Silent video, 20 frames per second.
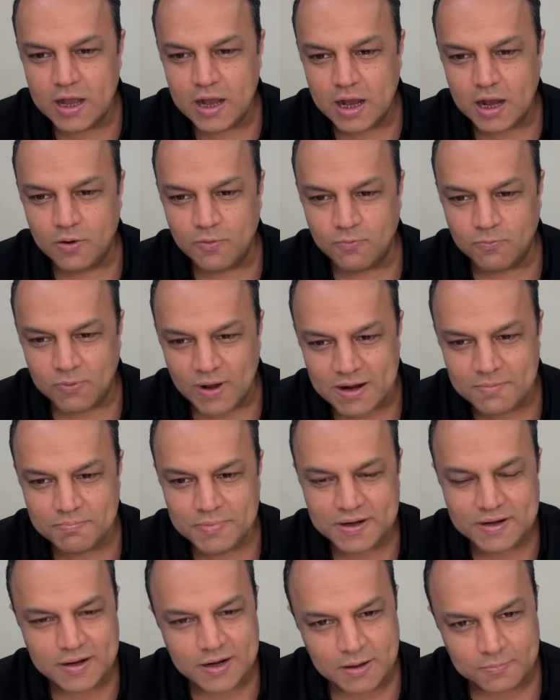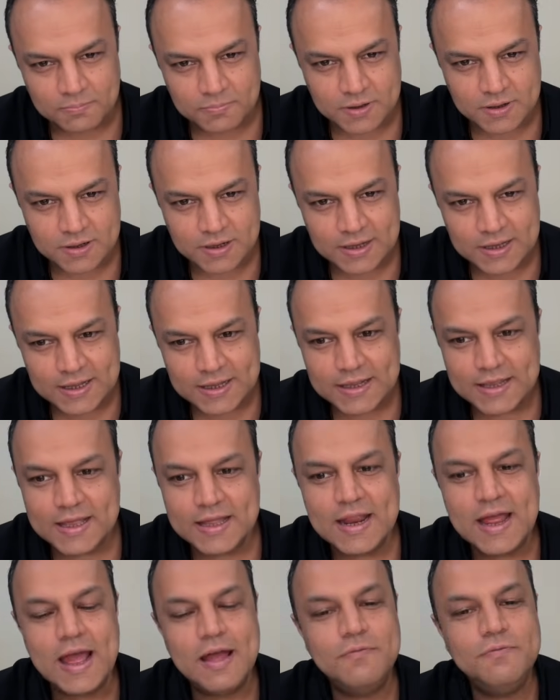A 1-bit number
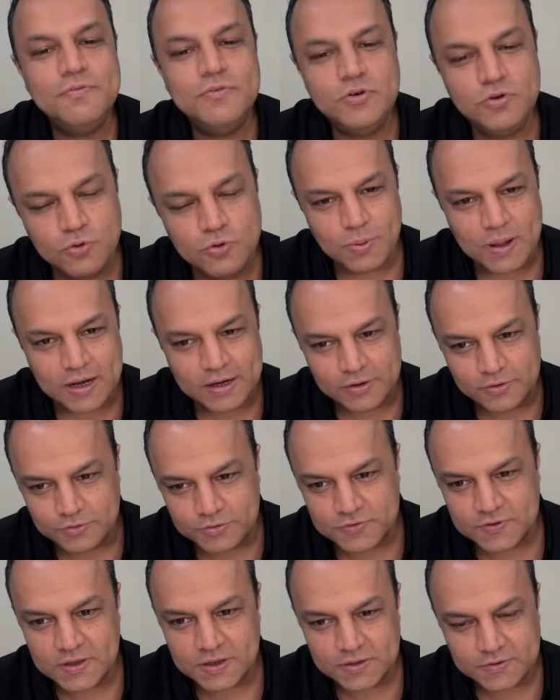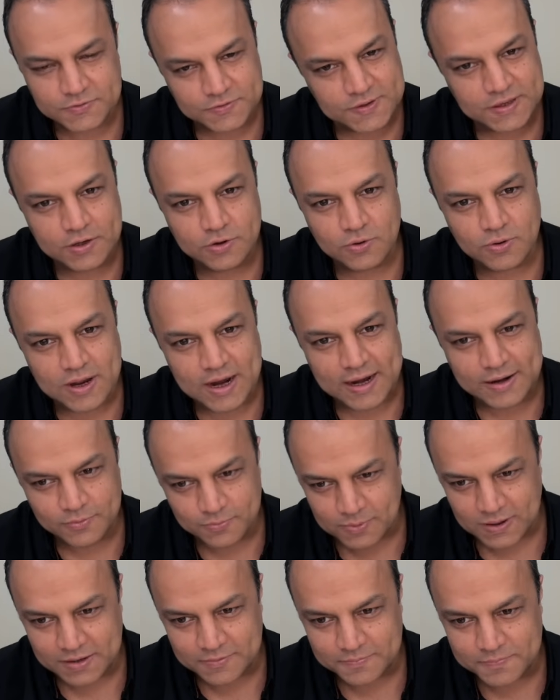can have values, 0 and
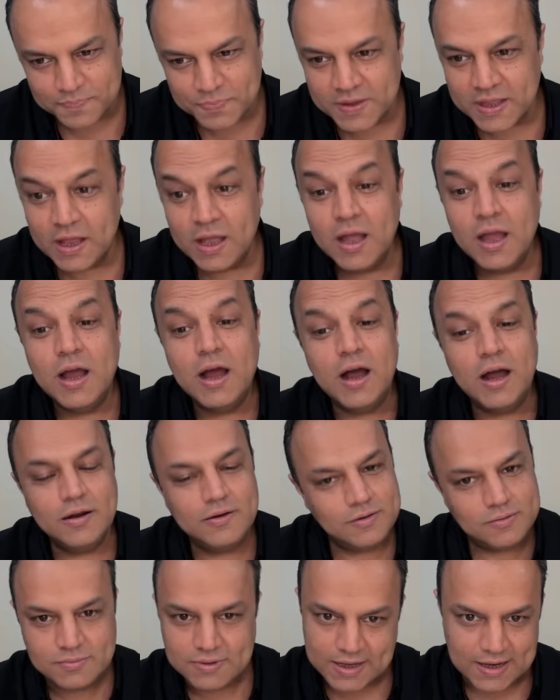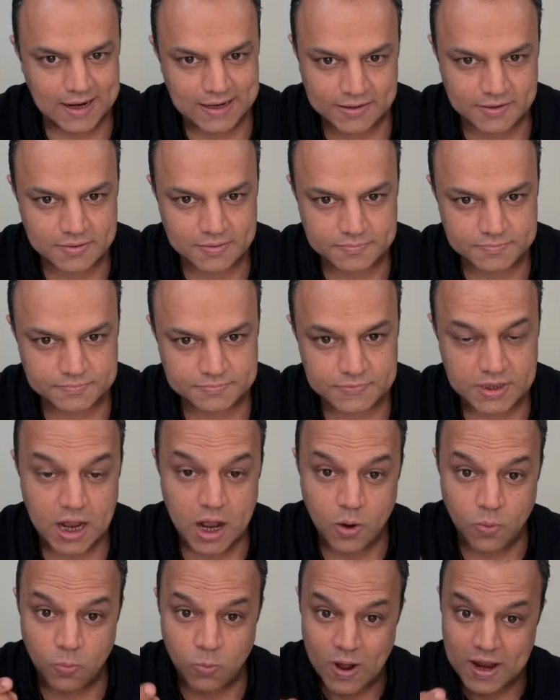1. Correct?
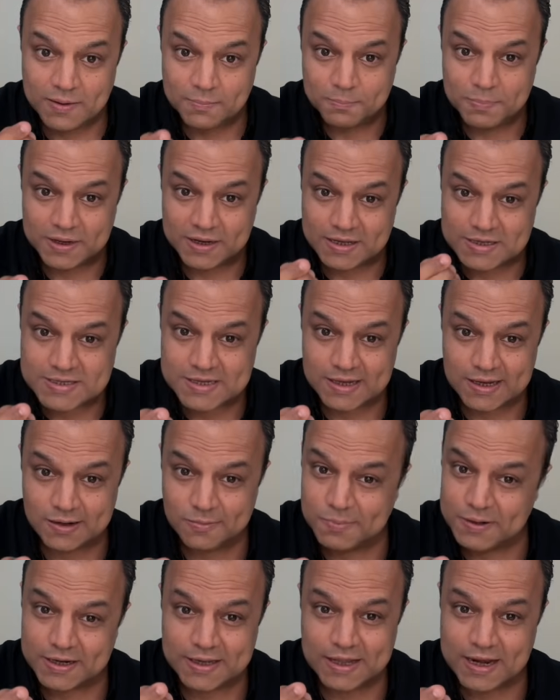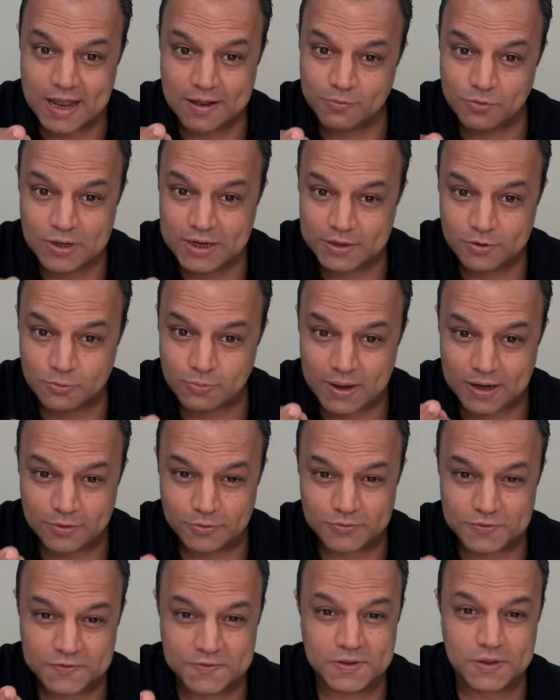A single bit can have only 2
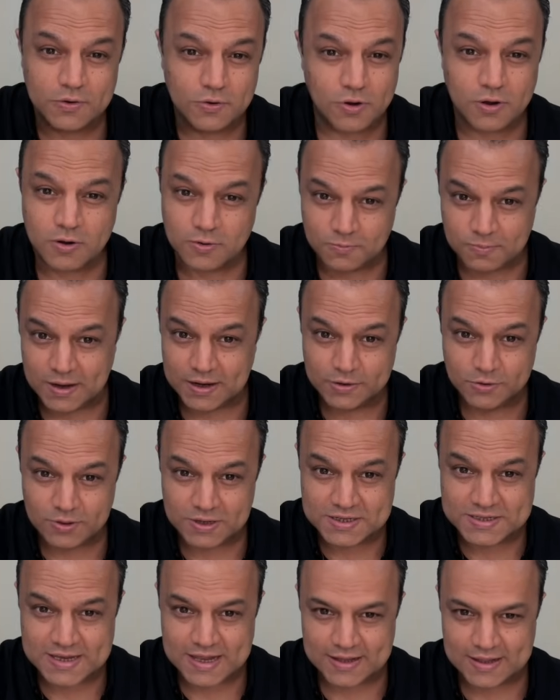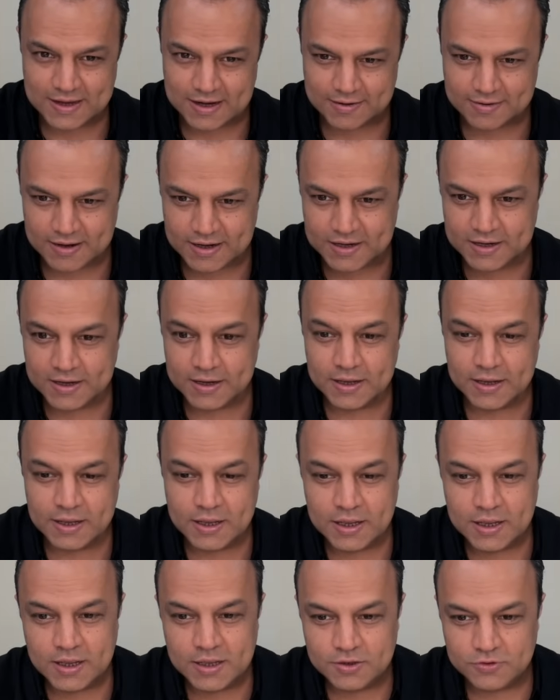values, a 0 or a 1. You understand that, right?
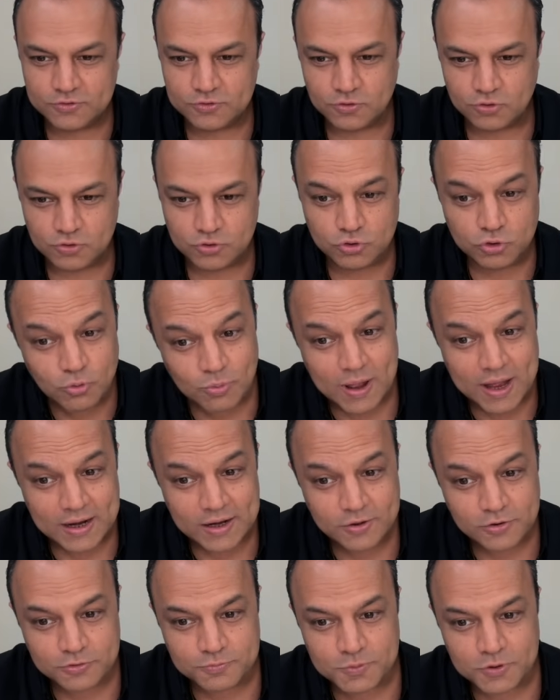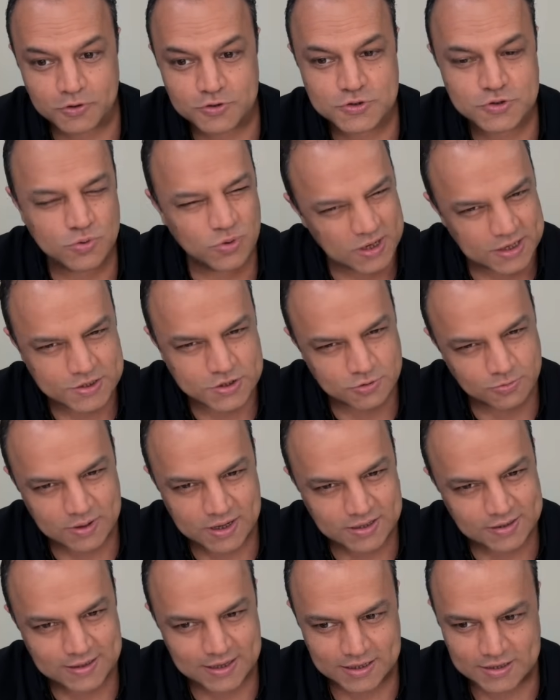So, 2 values because 2 raised to
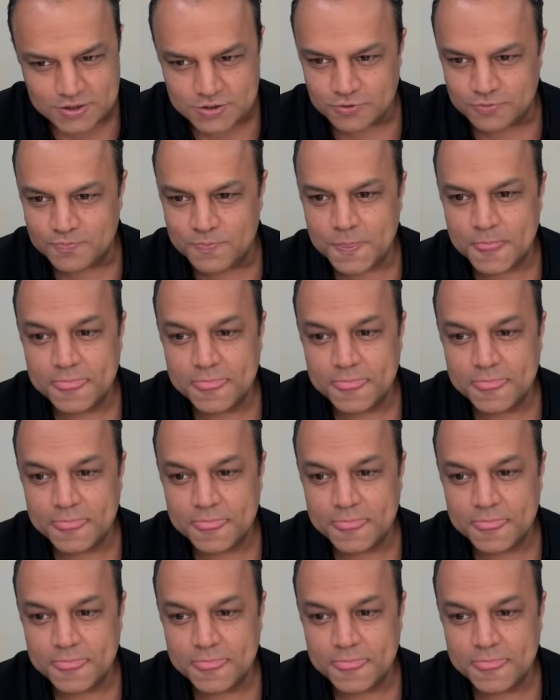1, that is 2.